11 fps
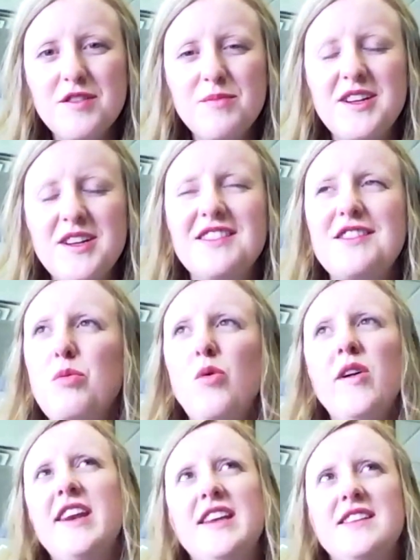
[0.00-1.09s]
But the
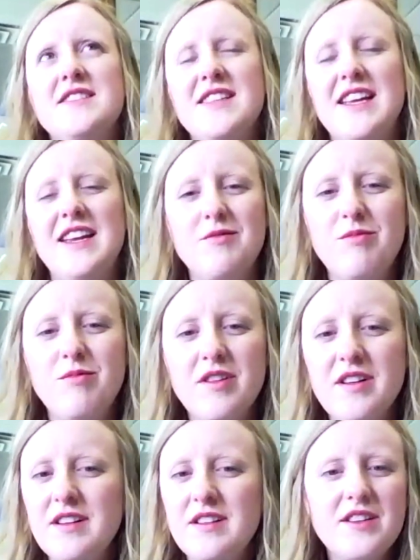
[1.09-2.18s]
point is, like, we're
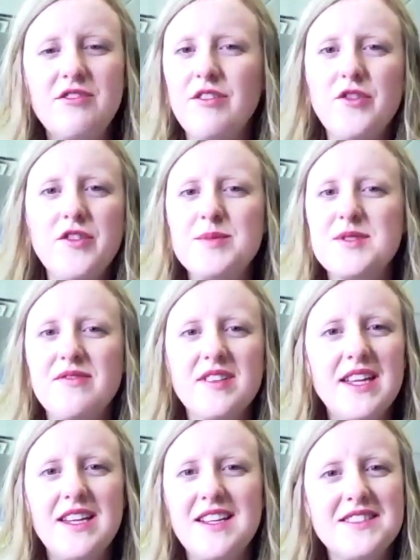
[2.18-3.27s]
good grown-ups for
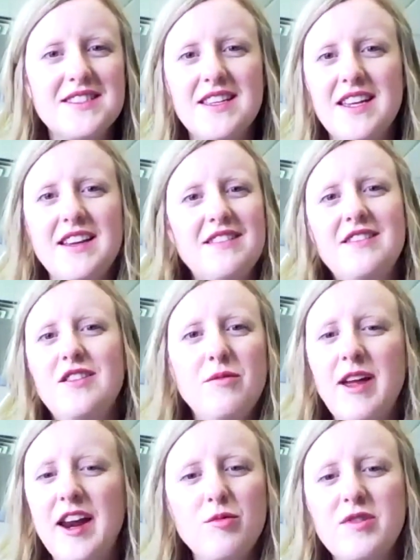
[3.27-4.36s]
kids, like, no
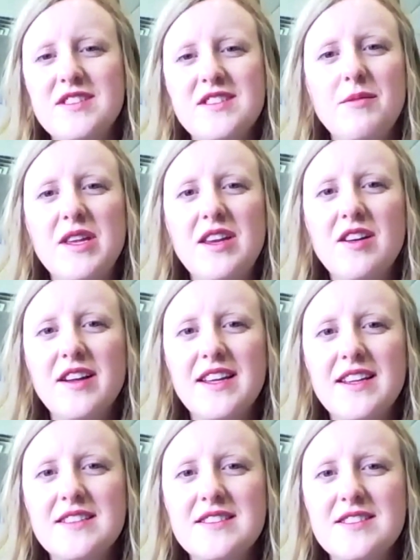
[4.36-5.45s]
matter what time of year it is.